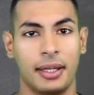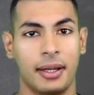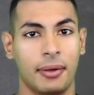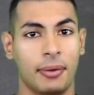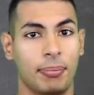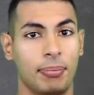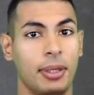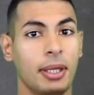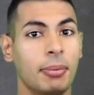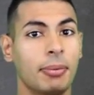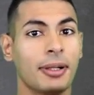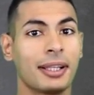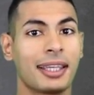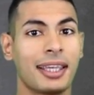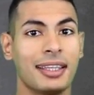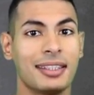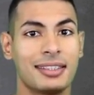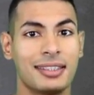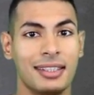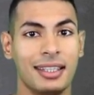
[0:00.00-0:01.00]
Now, people
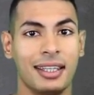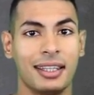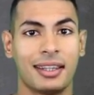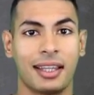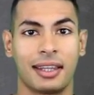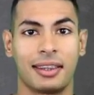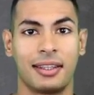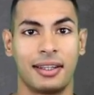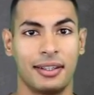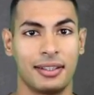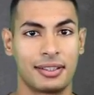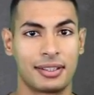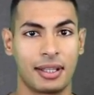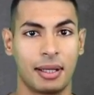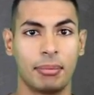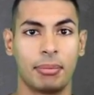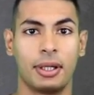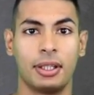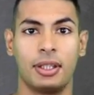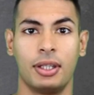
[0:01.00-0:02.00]
can see that there is
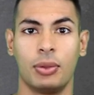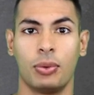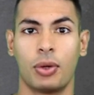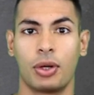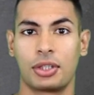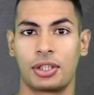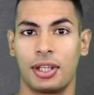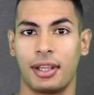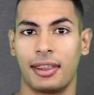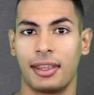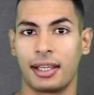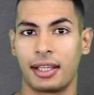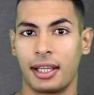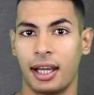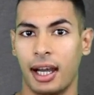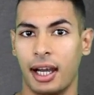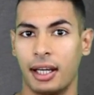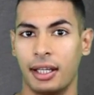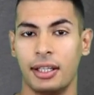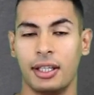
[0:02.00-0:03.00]
somebody washing the
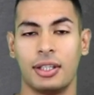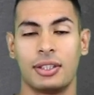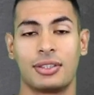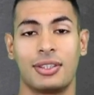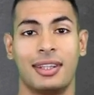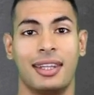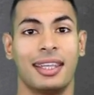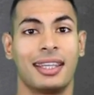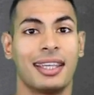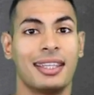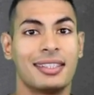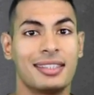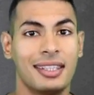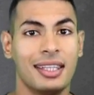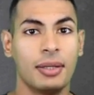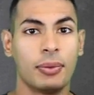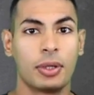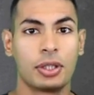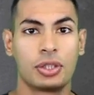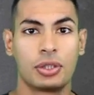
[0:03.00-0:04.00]
car, so they can
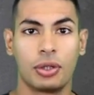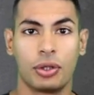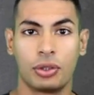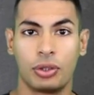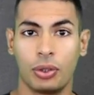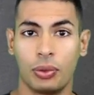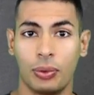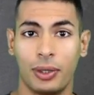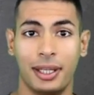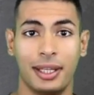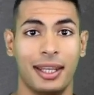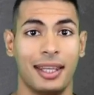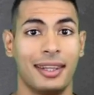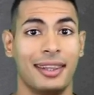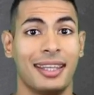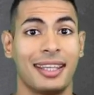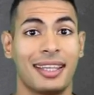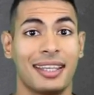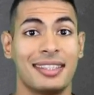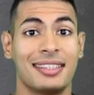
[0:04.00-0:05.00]
see what you're doing,
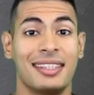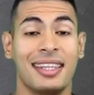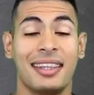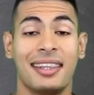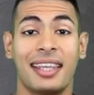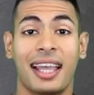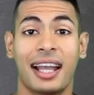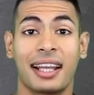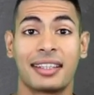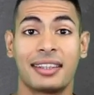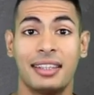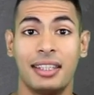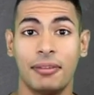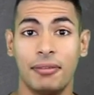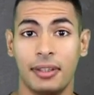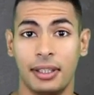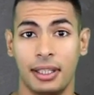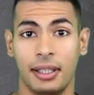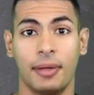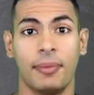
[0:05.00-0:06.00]
they can see the
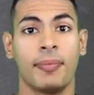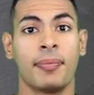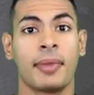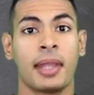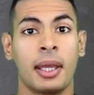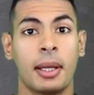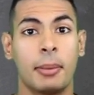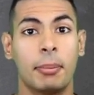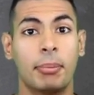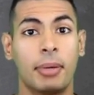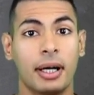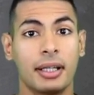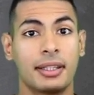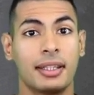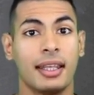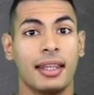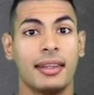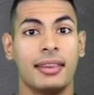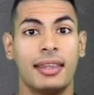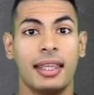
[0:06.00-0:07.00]
activity,
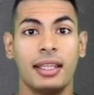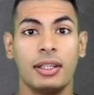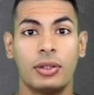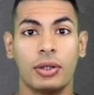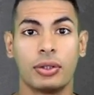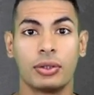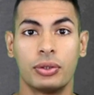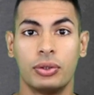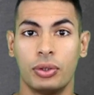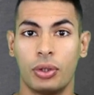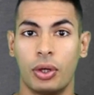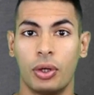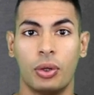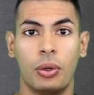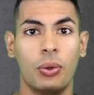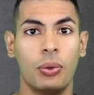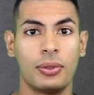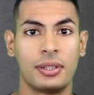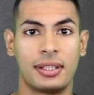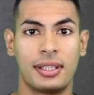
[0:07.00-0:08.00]
but they don't
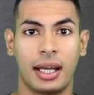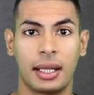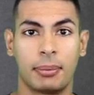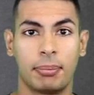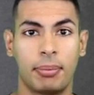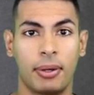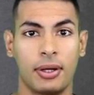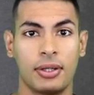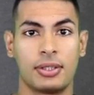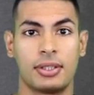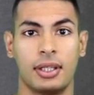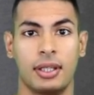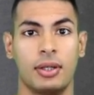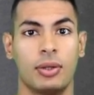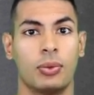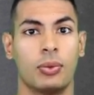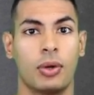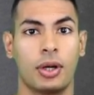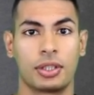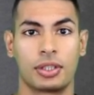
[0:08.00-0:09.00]
know who is that
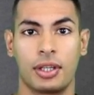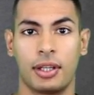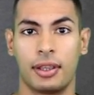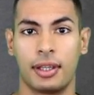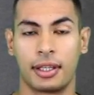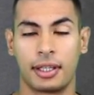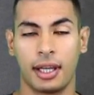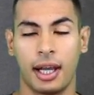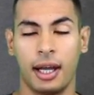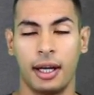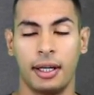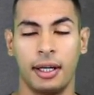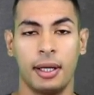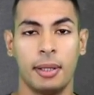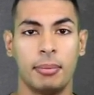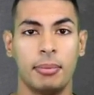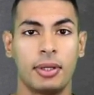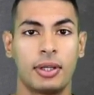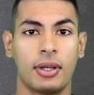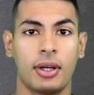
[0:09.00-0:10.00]
person washing the car
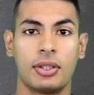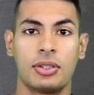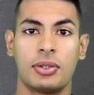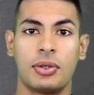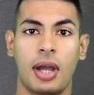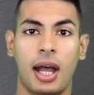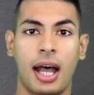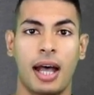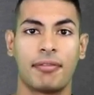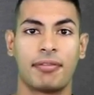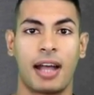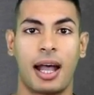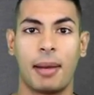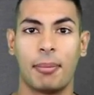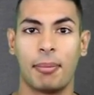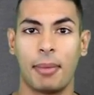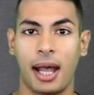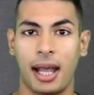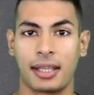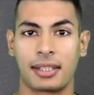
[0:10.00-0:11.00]
because you have
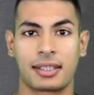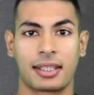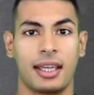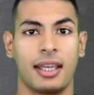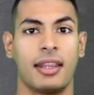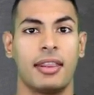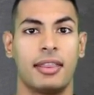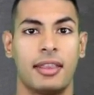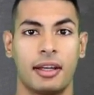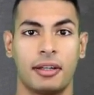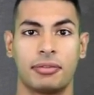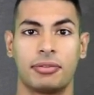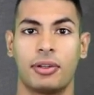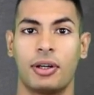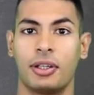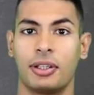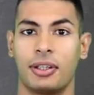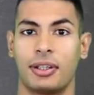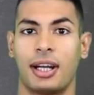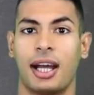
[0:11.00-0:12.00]
a mask,
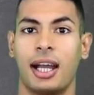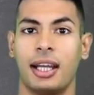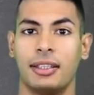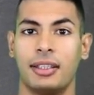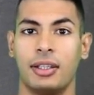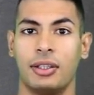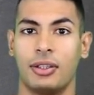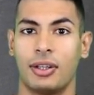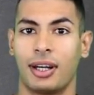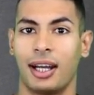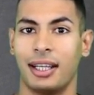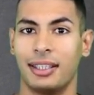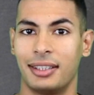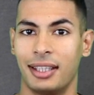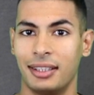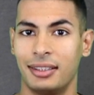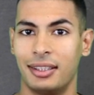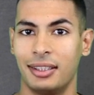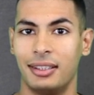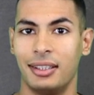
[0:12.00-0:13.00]
therefore you're hiding your
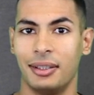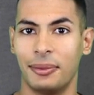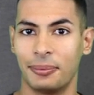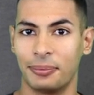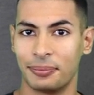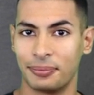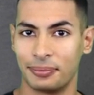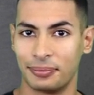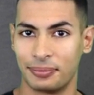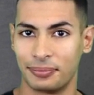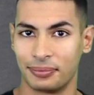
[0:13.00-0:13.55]
identity.